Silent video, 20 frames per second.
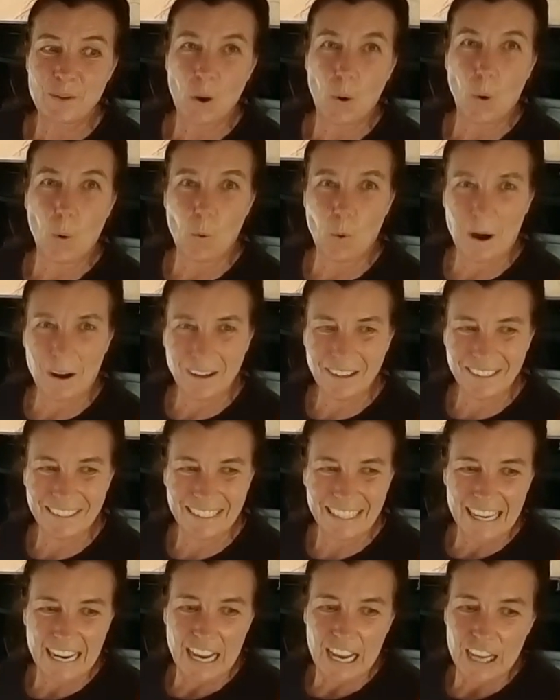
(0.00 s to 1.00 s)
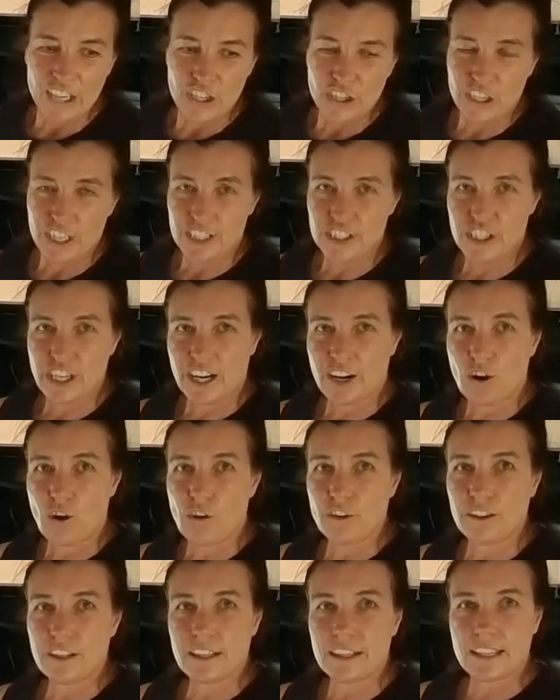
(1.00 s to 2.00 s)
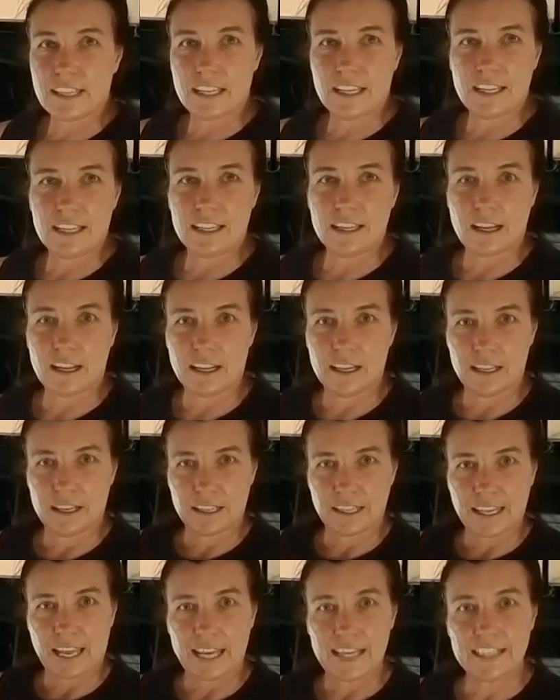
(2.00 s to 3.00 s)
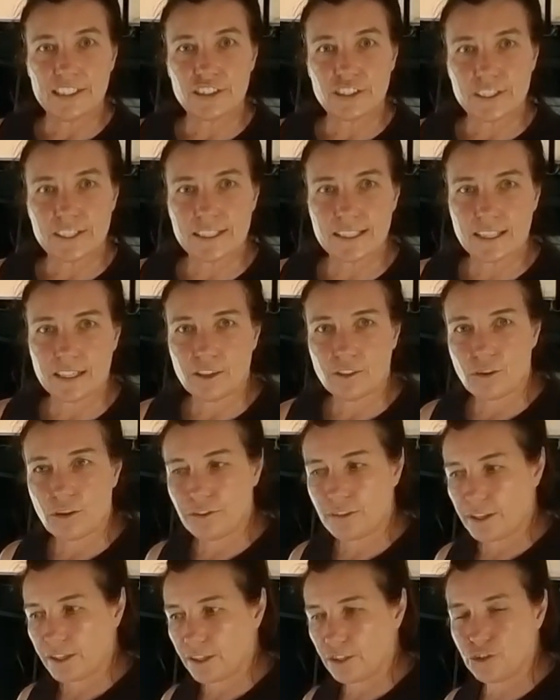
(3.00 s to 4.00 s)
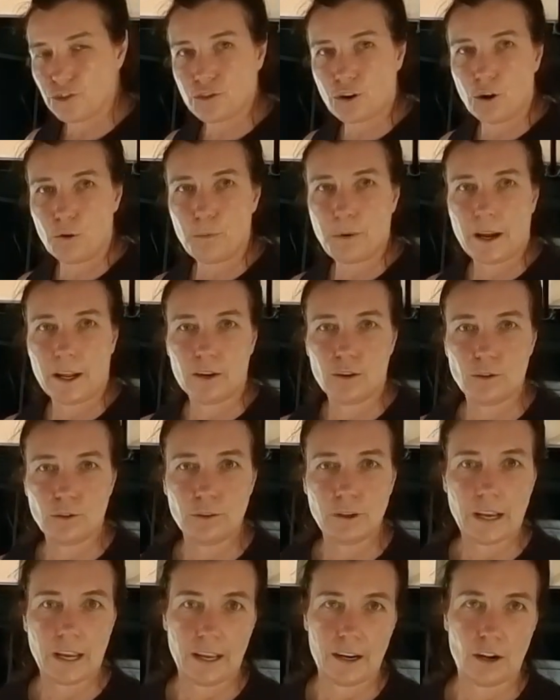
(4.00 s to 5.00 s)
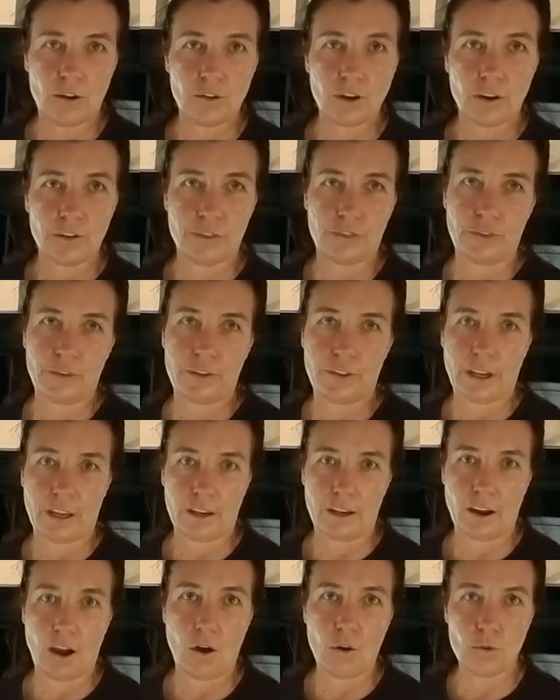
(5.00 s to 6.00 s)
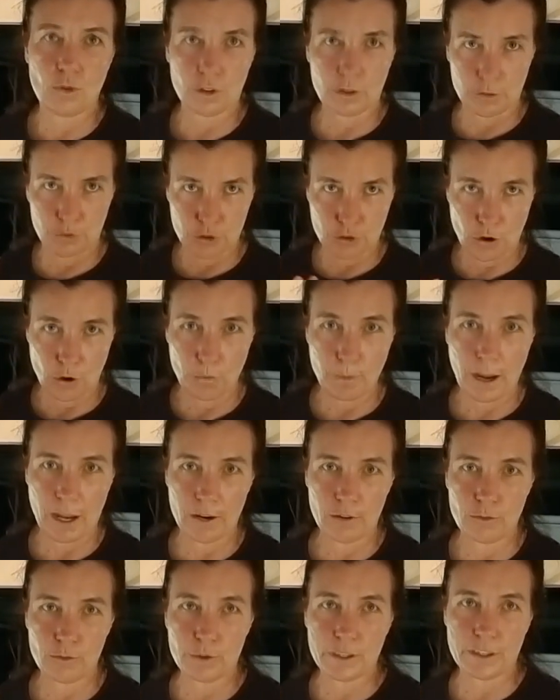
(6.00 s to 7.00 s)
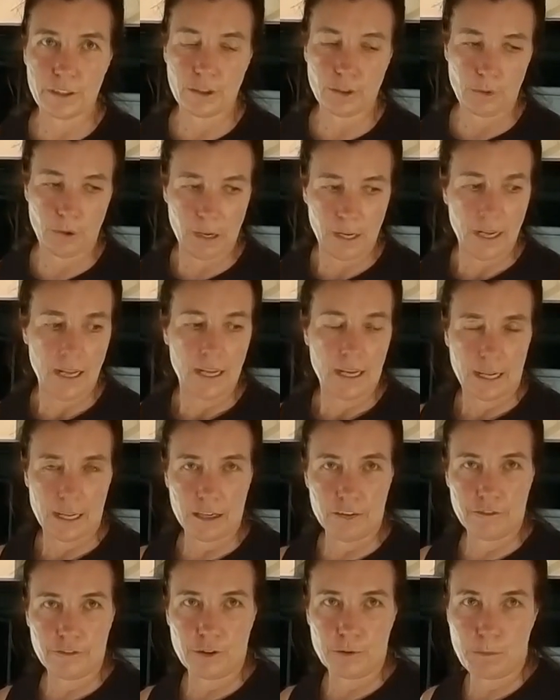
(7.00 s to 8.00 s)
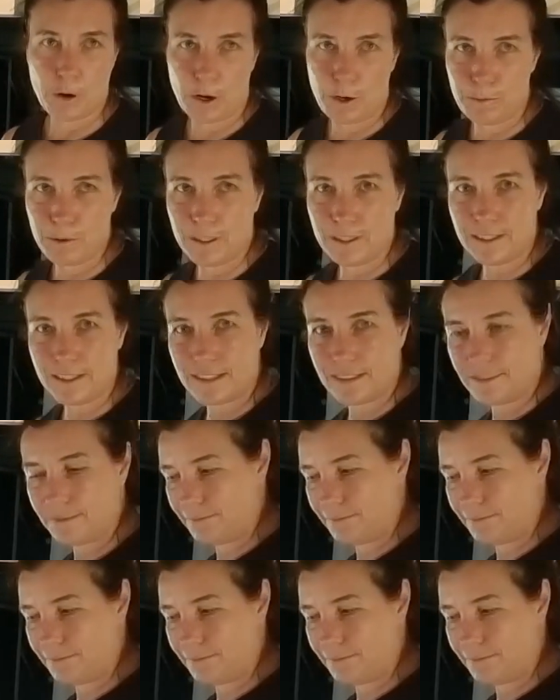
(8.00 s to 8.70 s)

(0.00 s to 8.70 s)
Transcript: or you can check on the gauges that are on the control panel, and I'll go through that whole control panel with you in a few moments.